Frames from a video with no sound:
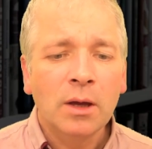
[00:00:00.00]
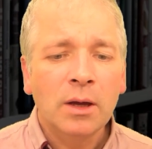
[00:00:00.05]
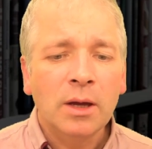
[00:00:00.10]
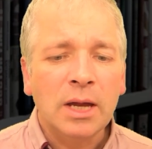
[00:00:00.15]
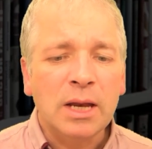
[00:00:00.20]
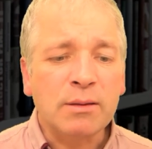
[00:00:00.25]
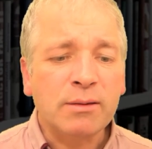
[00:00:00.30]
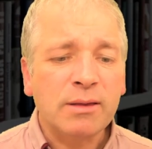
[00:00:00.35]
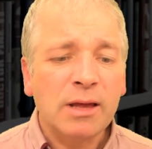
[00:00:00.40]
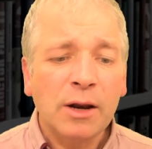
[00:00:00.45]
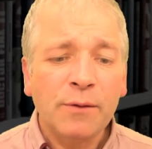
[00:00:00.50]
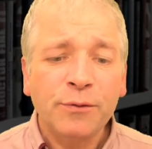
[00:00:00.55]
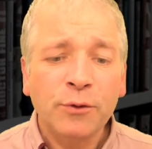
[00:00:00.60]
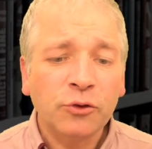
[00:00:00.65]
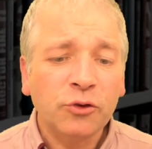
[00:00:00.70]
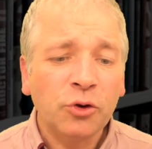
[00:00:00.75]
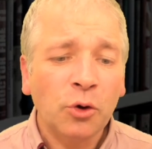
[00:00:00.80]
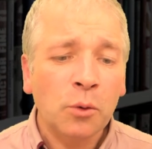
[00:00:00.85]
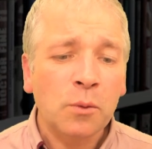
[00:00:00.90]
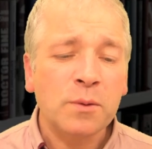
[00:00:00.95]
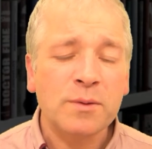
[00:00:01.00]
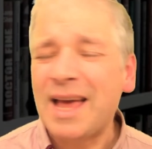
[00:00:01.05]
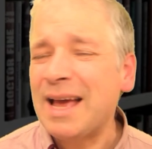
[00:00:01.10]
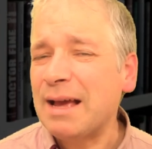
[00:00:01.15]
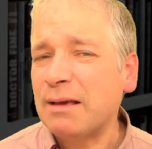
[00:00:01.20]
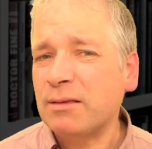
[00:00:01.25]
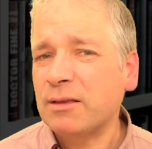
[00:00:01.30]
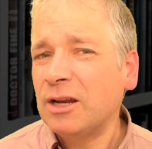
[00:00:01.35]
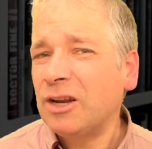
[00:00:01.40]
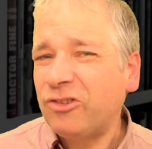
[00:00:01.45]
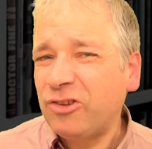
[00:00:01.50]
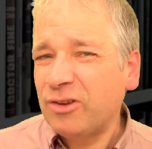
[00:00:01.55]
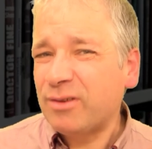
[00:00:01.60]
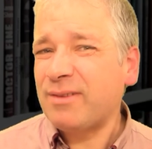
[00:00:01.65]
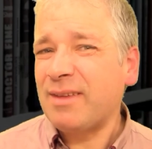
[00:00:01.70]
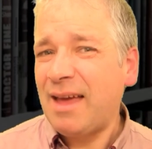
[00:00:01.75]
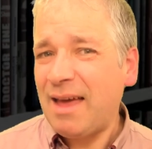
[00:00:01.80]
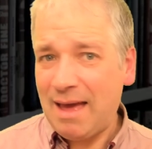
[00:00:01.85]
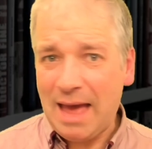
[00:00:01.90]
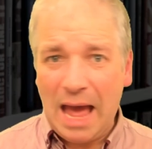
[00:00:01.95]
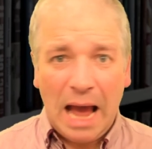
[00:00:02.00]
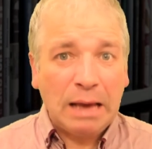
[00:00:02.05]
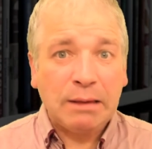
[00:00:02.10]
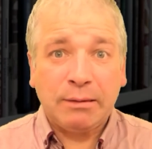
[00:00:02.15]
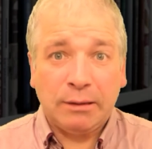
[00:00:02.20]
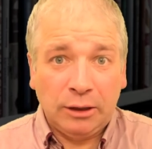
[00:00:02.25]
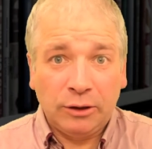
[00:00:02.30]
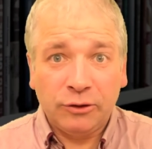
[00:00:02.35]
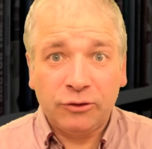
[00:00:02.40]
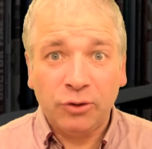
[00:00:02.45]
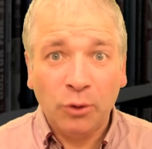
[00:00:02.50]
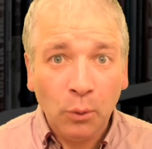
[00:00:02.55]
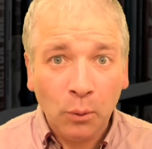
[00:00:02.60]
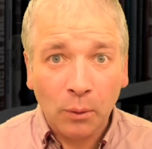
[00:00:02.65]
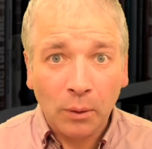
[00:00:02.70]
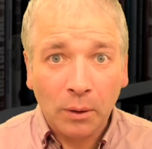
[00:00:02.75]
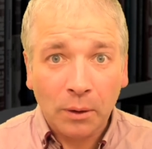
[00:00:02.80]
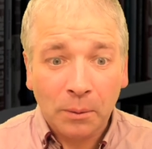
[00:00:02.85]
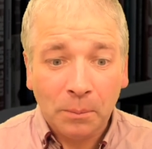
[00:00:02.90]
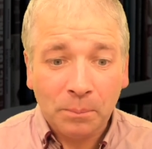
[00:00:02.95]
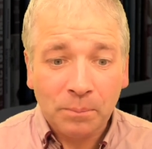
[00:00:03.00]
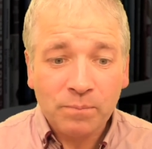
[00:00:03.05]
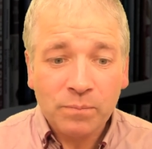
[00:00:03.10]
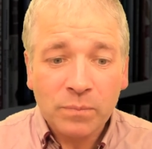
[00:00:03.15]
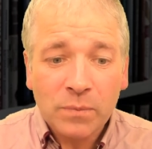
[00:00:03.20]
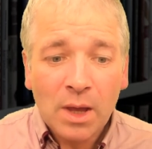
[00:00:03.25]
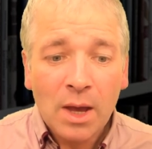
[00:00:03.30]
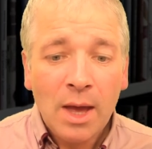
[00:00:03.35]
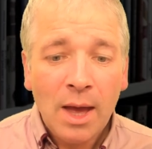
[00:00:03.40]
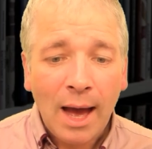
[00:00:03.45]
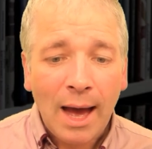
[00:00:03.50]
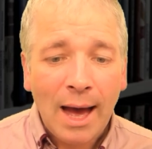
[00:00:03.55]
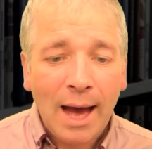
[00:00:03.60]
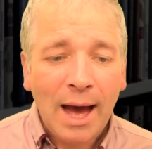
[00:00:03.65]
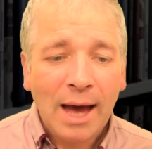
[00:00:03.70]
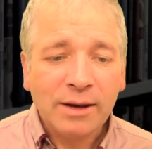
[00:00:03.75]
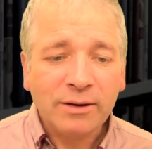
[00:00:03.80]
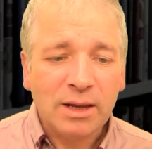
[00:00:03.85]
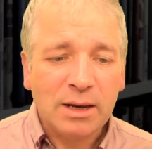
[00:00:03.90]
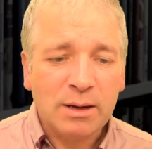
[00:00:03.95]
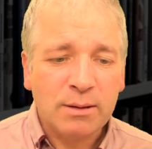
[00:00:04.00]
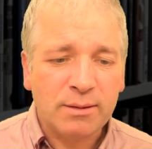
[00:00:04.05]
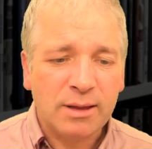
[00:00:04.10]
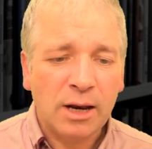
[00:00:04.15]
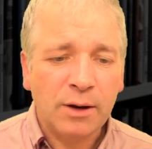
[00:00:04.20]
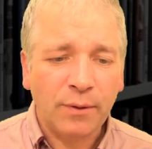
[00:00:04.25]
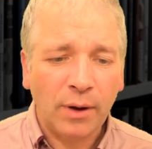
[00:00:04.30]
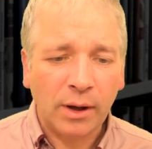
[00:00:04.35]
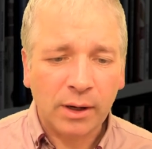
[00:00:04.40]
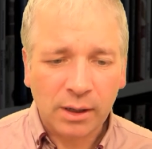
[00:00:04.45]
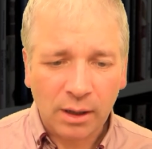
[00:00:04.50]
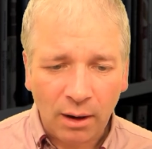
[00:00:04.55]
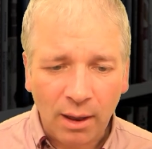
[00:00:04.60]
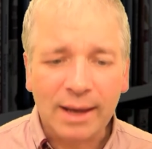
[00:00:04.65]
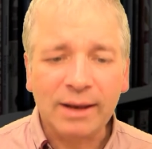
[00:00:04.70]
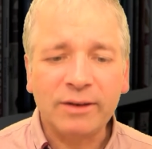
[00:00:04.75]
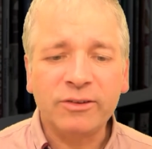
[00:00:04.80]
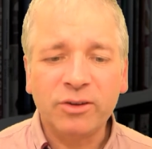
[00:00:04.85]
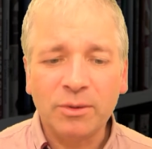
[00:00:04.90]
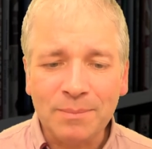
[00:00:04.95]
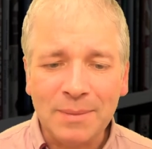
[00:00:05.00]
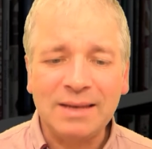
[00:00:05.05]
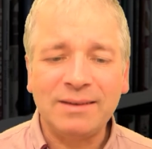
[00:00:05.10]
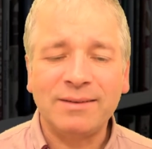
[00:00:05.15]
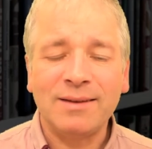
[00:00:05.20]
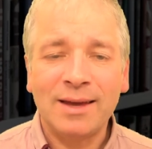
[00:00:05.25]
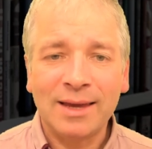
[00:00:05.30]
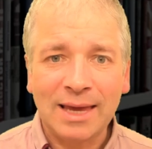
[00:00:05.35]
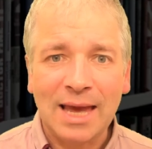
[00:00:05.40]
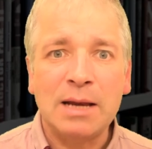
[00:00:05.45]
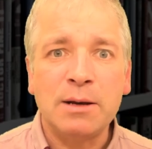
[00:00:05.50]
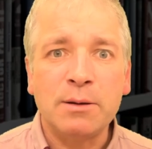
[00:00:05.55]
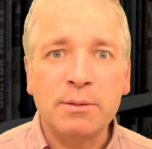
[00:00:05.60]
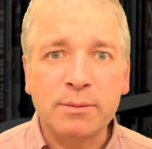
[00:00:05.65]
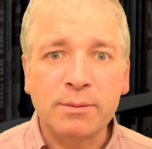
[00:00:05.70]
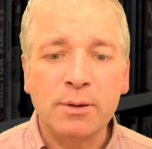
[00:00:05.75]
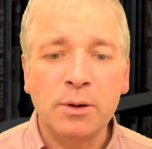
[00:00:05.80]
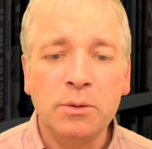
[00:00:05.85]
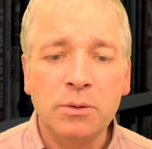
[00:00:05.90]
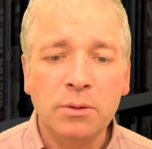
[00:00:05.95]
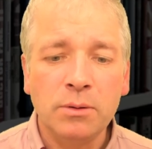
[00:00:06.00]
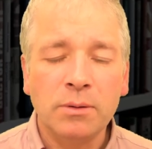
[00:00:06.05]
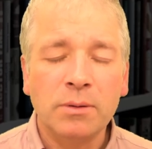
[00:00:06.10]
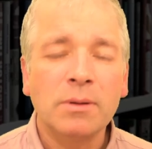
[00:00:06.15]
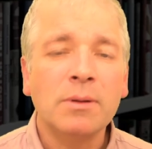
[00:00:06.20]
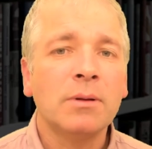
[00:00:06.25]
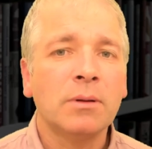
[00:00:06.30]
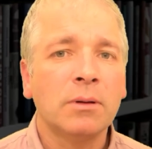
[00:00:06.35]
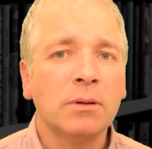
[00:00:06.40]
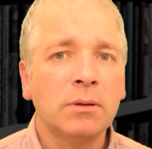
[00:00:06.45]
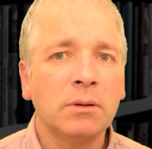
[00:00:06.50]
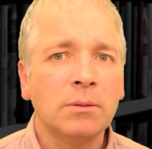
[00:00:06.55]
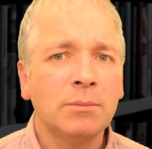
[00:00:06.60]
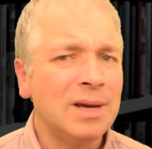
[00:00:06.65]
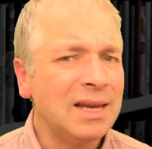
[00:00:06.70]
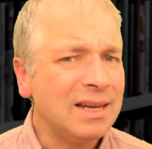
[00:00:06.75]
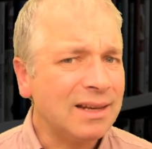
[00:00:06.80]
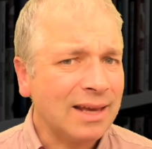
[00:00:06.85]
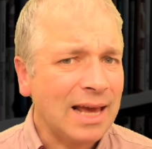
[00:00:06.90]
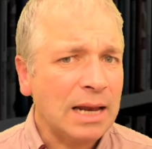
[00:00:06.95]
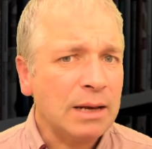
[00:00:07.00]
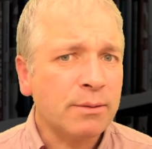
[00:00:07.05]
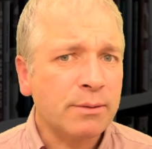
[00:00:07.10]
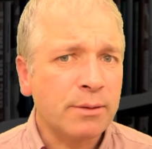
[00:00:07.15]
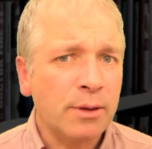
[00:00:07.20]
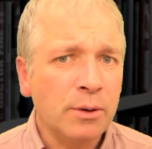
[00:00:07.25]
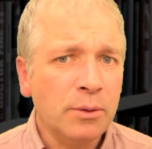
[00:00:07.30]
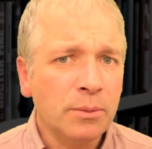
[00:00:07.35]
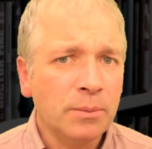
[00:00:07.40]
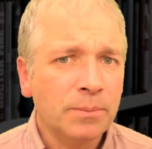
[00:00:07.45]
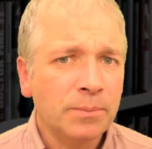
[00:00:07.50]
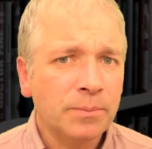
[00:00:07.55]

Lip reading: Instead of your talk was excellent, just excellent talk. And instead of I'd like to meet again soon, meet again soon.